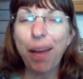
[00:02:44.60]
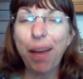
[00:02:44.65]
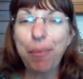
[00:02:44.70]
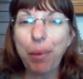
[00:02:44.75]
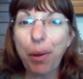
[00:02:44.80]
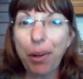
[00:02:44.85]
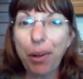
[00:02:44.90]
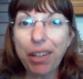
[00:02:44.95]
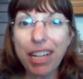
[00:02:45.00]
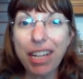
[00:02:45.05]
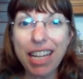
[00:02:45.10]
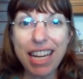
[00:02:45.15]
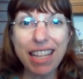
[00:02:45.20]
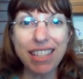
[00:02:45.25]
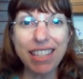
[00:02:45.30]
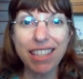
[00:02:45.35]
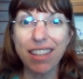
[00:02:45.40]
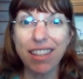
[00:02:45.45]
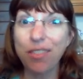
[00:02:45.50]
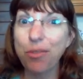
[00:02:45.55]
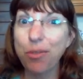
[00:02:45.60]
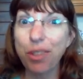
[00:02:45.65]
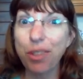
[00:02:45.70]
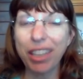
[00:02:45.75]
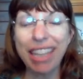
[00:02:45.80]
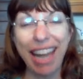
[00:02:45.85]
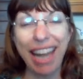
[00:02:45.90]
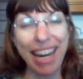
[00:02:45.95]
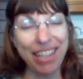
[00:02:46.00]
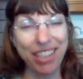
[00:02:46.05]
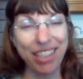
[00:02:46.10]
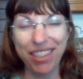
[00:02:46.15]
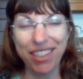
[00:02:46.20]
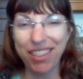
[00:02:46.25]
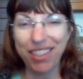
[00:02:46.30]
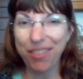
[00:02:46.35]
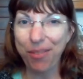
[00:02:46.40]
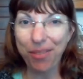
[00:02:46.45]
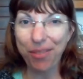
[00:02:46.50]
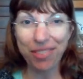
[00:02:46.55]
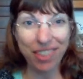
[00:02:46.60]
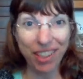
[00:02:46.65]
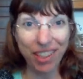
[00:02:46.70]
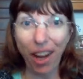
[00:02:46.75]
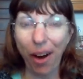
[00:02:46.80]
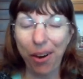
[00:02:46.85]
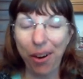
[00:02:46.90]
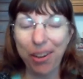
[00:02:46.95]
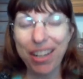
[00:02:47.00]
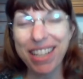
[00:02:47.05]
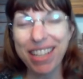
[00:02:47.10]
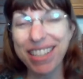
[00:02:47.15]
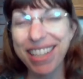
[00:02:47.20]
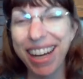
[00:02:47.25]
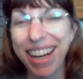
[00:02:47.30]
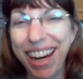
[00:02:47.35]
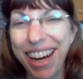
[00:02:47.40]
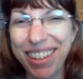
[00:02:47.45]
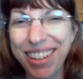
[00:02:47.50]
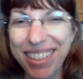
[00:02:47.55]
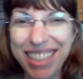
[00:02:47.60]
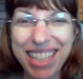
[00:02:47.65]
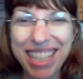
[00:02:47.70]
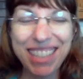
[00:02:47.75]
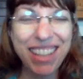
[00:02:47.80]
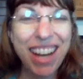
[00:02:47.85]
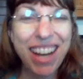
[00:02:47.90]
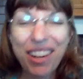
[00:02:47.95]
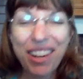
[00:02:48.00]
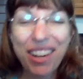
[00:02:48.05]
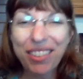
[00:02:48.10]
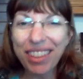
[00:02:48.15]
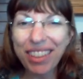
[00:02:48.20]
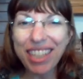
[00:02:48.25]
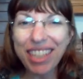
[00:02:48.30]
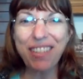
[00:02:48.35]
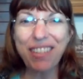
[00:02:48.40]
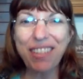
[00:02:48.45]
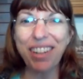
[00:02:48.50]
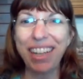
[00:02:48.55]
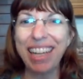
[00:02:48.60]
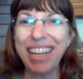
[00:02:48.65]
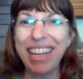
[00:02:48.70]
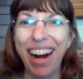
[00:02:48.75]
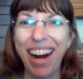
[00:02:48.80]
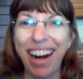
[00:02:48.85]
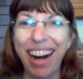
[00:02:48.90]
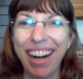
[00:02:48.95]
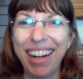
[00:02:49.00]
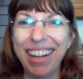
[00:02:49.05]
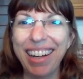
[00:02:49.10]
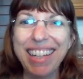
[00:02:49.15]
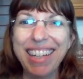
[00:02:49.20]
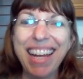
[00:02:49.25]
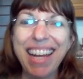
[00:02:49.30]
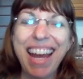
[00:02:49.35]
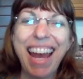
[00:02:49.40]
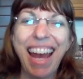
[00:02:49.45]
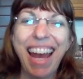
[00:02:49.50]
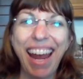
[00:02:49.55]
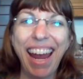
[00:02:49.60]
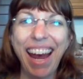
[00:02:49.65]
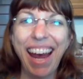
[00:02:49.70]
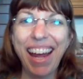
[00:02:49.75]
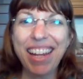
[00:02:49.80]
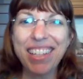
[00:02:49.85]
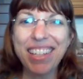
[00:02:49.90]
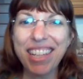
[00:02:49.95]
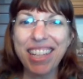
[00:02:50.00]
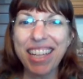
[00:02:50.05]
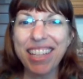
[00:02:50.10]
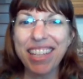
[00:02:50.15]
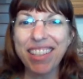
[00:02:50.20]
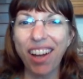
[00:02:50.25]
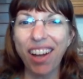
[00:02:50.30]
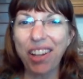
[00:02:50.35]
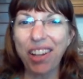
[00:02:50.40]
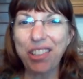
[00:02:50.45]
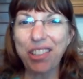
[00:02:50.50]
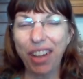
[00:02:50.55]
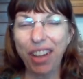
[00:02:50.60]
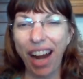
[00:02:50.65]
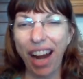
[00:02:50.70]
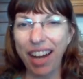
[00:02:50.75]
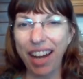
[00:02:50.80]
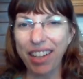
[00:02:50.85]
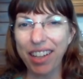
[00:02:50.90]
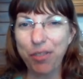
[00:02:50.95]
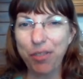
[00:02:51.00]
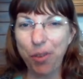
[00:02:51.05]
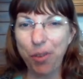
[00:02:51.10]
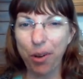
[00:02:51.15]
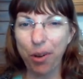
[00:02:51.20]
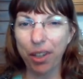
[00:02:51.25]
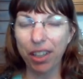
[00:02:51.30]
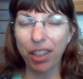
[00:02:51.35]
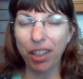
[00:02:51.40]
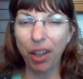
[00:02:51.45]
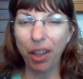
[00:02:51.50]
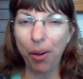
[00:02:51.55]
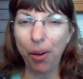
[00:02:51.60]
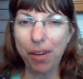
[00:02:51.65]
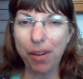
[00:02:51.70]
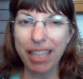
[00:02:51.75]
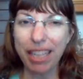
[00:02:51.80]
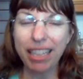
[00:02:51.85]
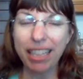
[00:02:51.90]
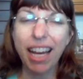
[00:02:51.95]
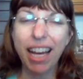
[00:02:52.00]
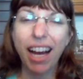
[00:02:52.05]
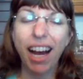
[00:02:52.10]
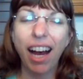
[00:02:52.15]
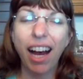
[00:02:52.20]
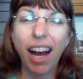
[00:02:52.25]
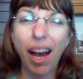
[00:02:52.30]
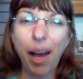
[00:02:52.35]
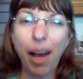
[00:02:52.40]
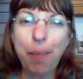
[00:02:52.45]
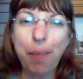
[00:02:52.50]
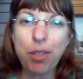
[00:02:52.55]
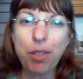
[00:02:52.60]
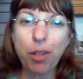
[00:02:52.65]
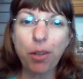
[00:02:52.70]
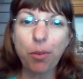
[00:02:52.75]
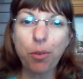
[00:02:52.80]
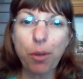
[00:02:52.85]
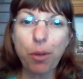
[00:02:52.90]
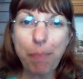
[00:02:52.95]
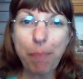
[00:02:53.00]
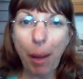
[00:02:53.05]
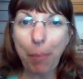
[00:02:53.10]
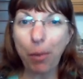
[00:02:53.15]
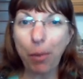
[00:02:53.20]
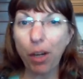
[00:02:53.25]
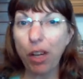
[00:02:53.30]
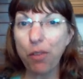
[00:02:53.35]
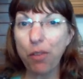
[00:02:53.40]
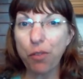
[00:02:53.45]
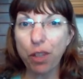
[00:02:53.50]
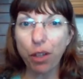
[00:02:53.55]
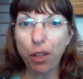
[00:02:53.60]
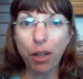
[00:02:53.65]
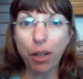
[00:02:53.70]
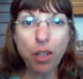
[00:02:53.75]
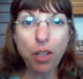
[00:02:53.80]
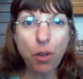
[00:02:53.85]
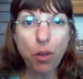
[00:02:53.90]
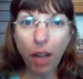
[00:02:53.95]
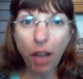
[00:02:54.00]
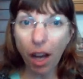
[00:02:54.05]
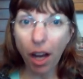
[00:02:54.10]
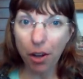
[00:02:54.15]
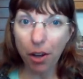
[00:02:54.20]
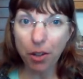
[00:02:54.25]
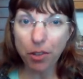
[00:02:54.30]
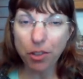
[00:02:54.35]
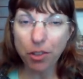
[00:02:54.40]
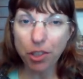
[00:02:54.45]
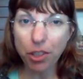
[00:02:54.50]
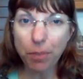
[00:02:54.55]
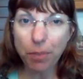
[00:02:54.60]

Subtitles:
Laura is really anxious to go. And so she's really working hard, and she is on track for going. So remember, if you're a new coach,